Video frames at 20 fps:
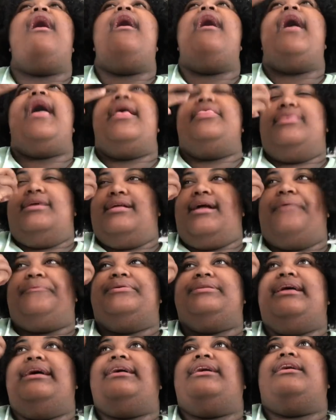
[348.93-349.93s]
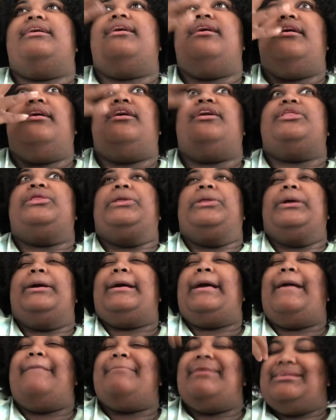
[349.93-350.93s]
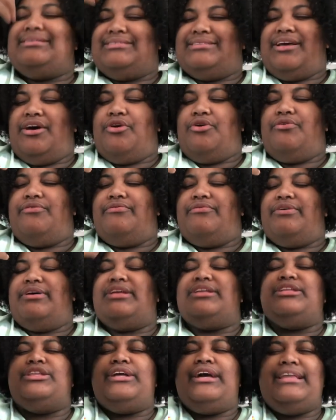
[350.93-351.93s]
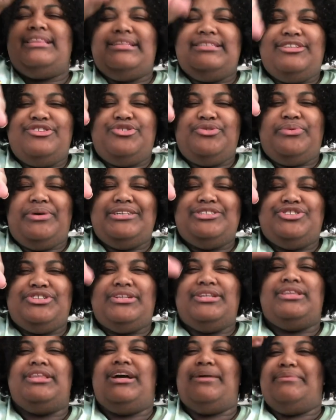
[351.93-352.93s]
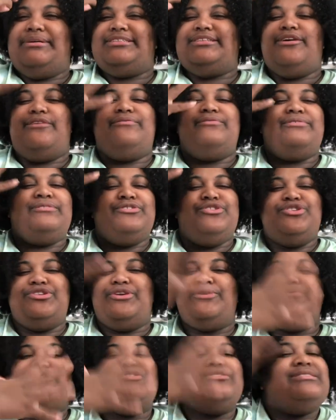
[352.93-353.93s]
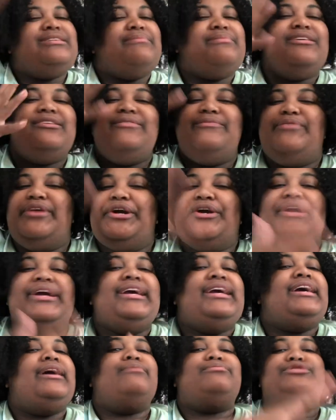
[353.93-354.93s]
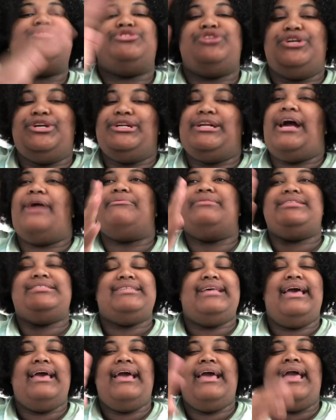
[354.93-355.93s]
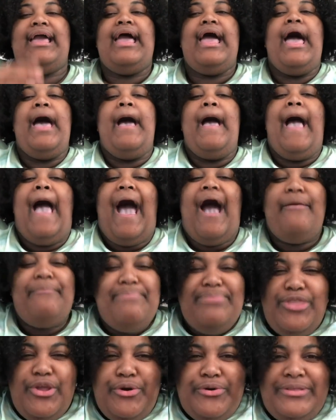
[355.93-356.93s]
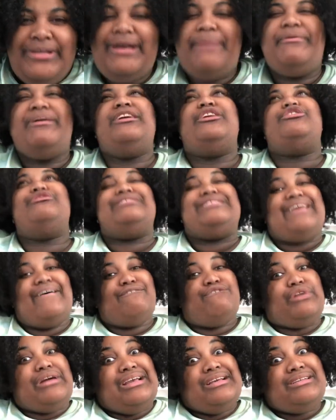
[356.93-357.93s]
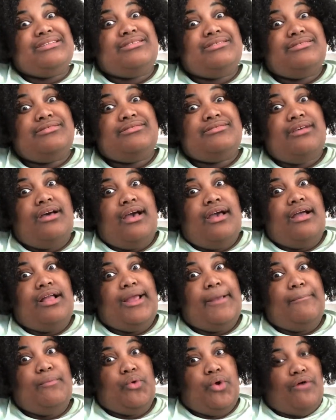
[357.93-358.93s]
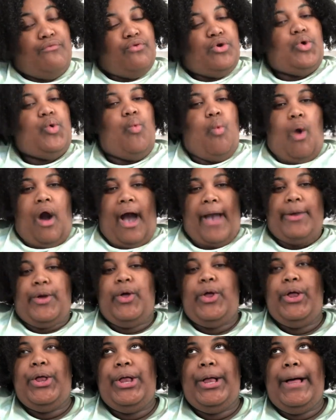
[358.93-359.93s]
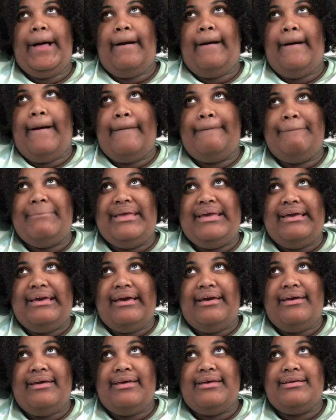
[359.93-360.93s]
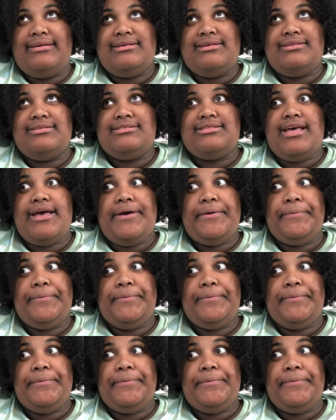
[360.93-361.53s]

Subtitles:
and then I would, like, look at myself, look at the situation, look at myself, you know, it's just something very absurd, I would say. I don't think I'm going to use that phrase anymore for a while, because